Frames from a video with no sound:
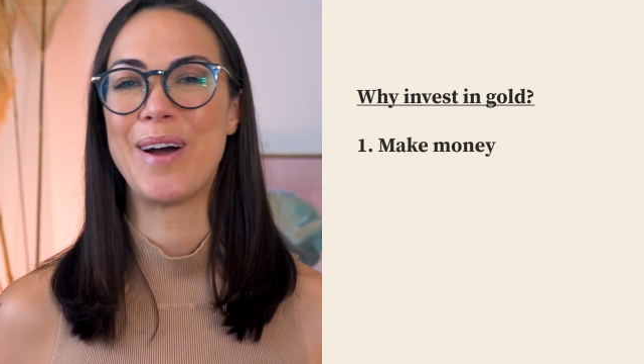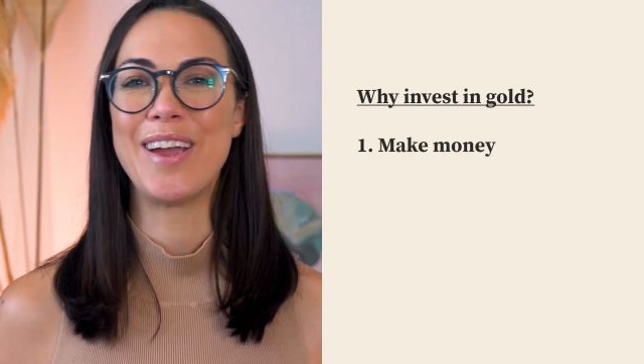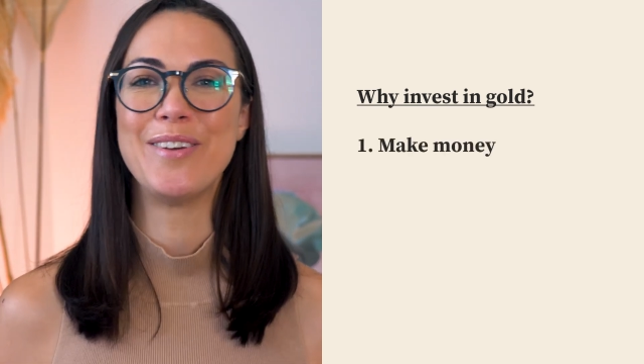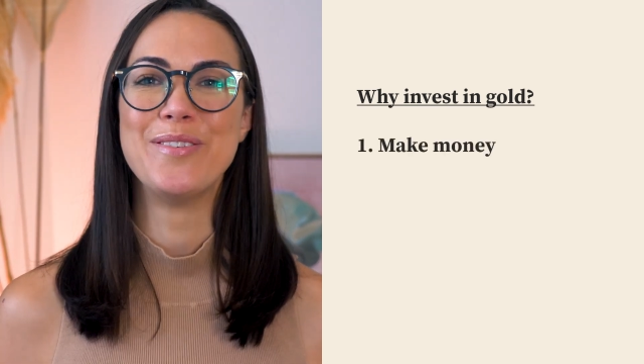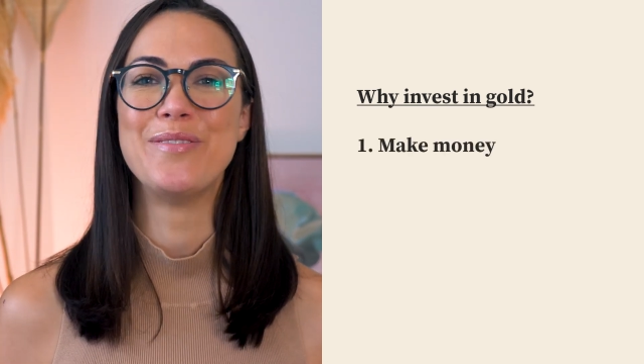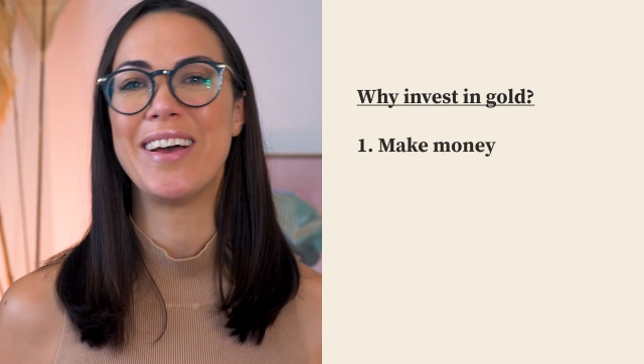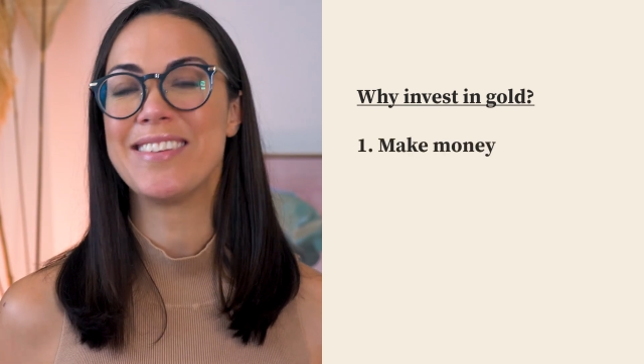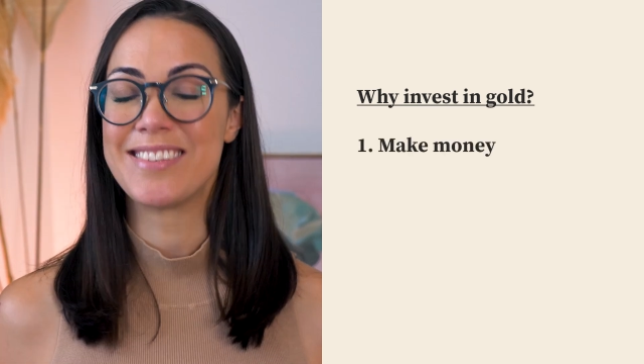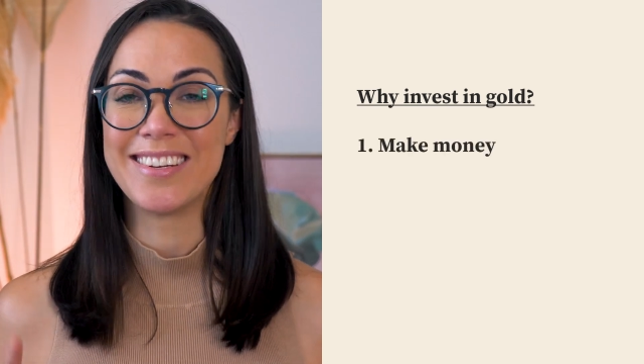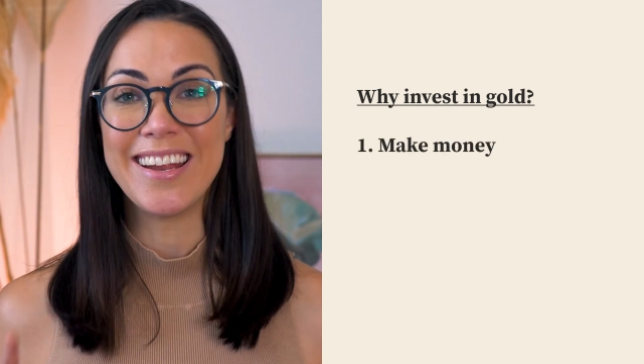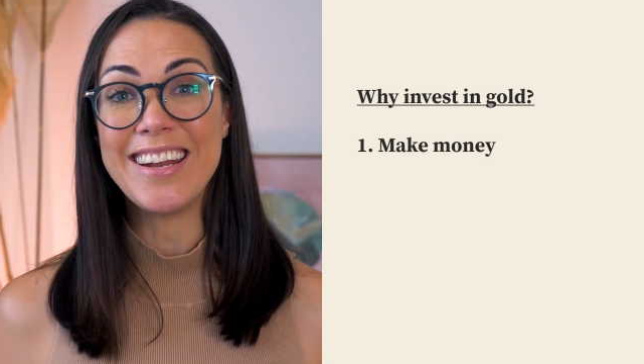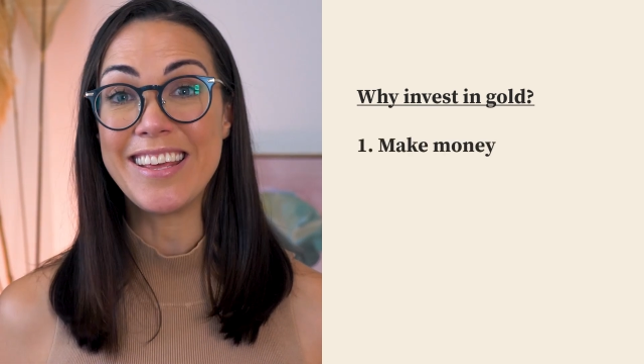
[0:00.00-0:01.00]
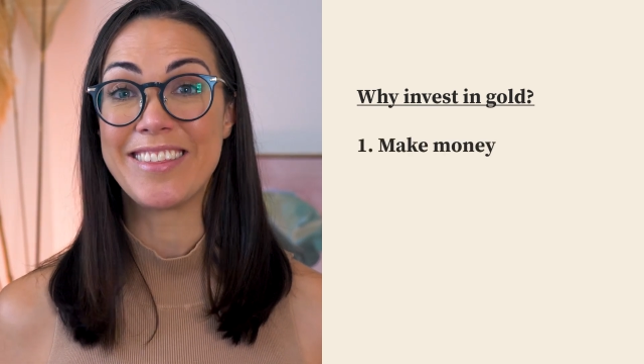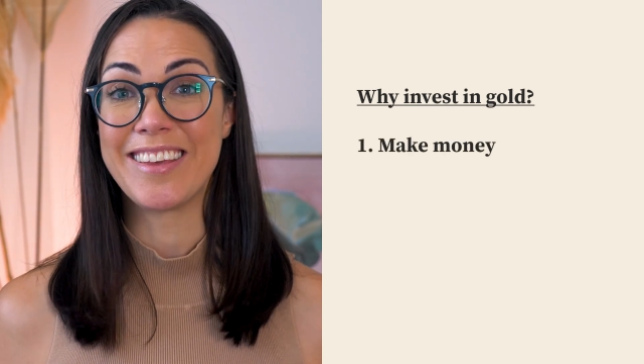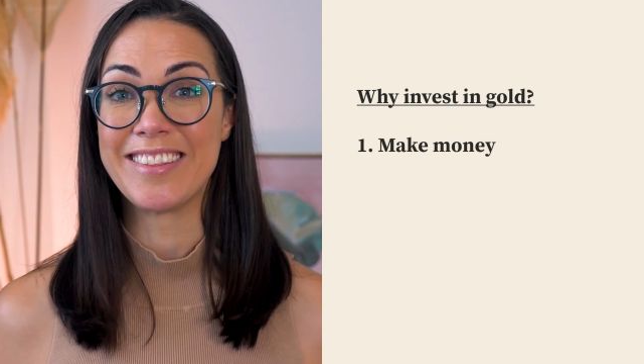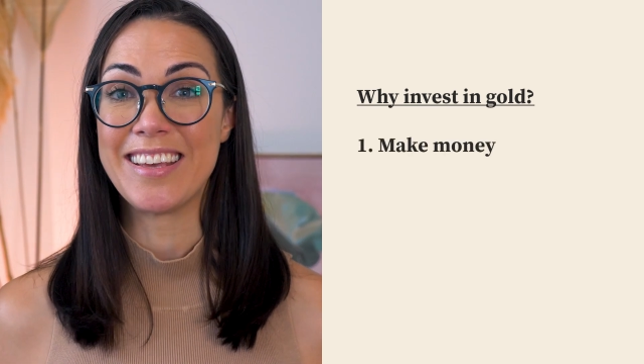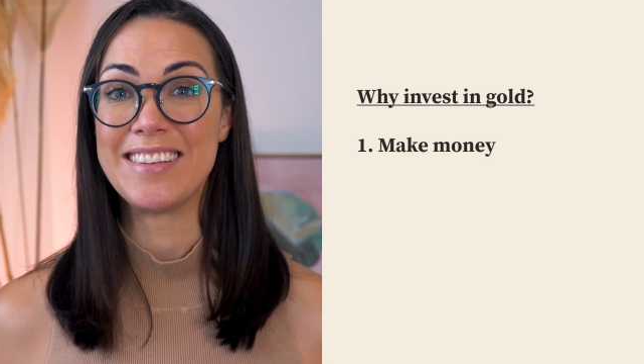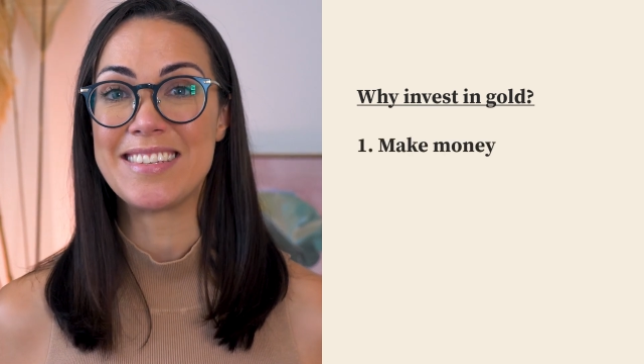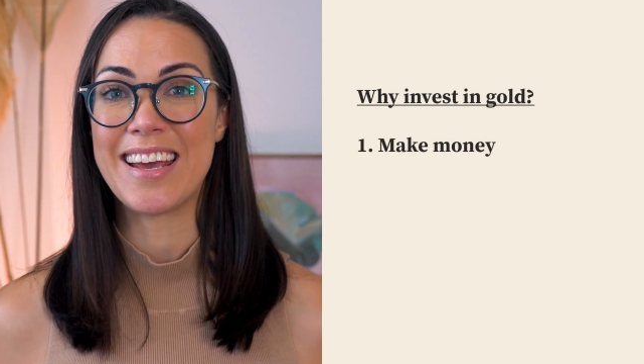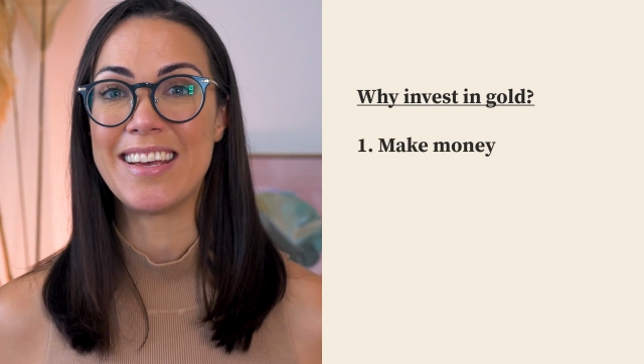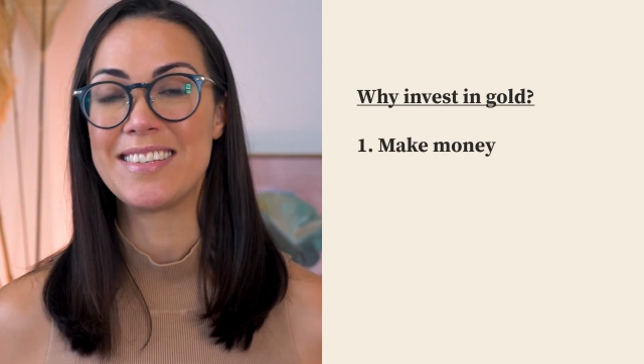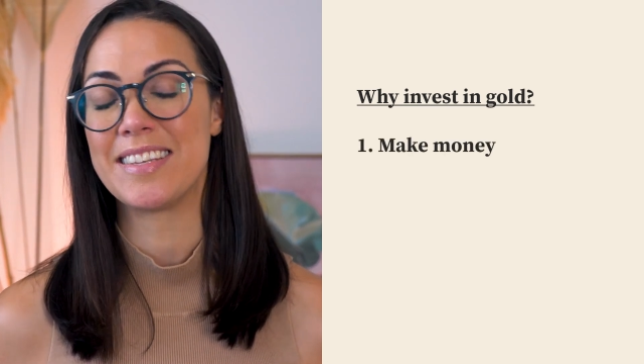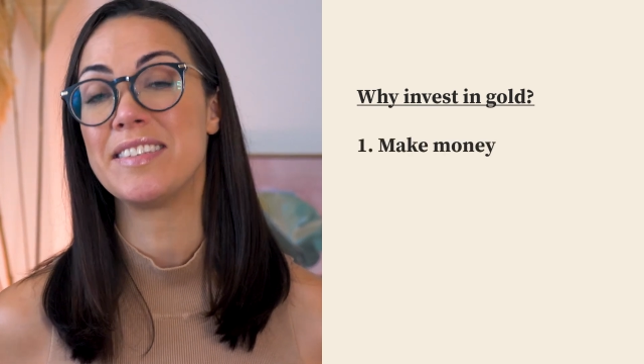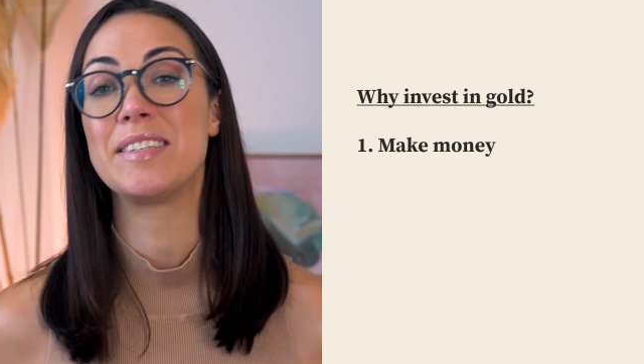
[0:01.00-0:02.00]
why you invest in anything these
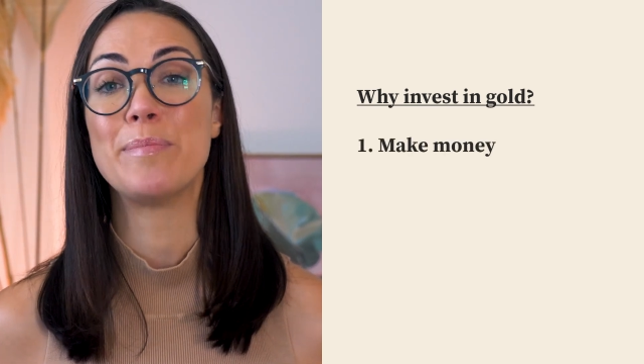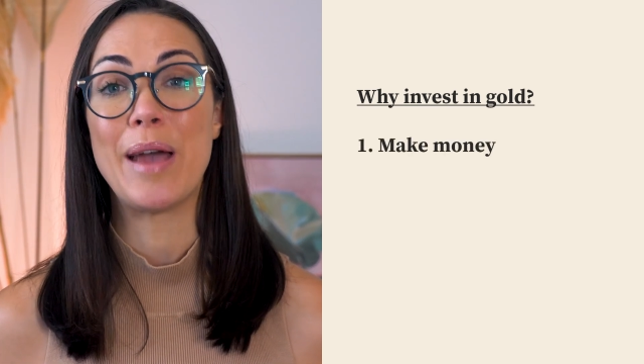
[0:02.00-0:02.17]
days, is to